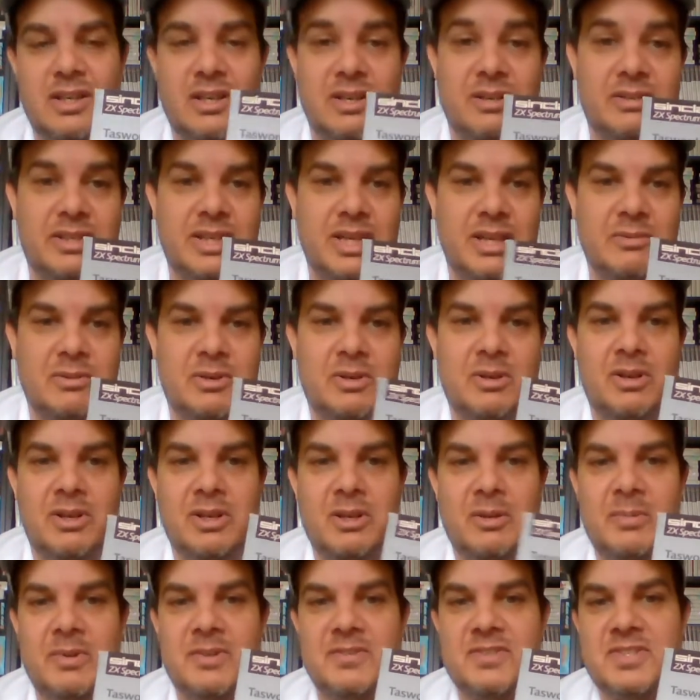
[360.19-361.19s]
Okay, we've got a
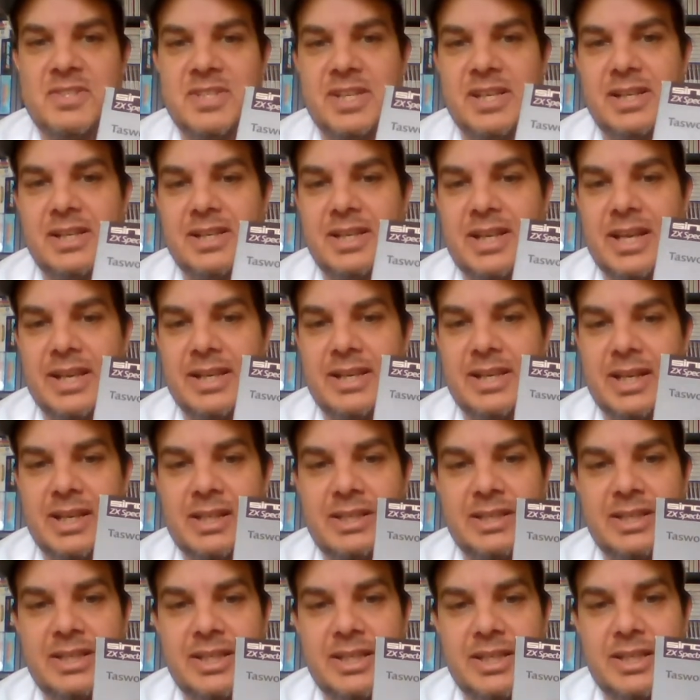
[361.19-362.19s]
little bit of Sinclair
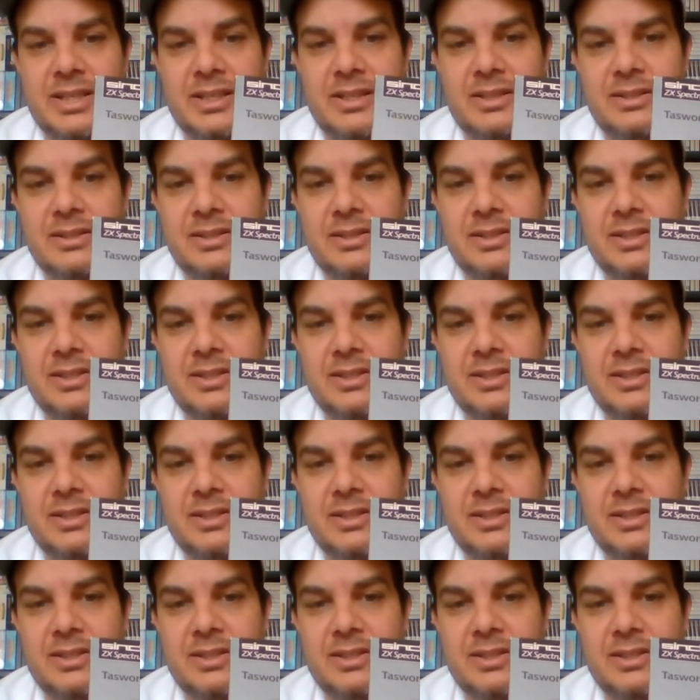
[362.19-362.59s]
colour here.